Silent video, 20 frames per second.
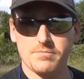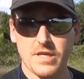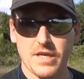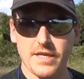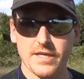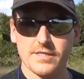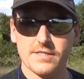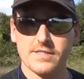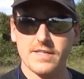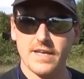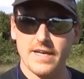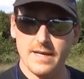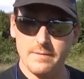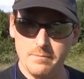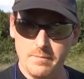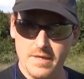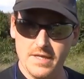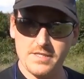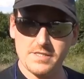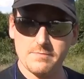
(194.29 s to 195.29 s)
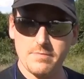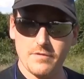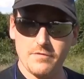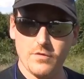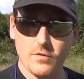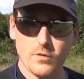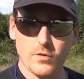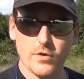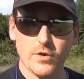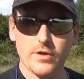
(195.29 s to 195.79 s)
things that I missed
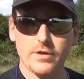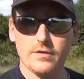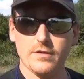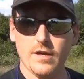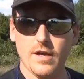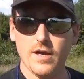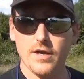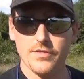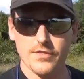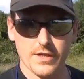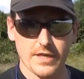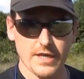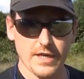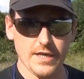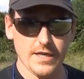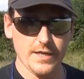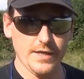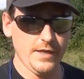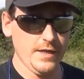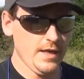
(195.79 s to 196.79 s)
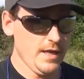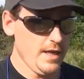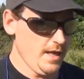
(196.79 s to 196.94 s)
before on the gun.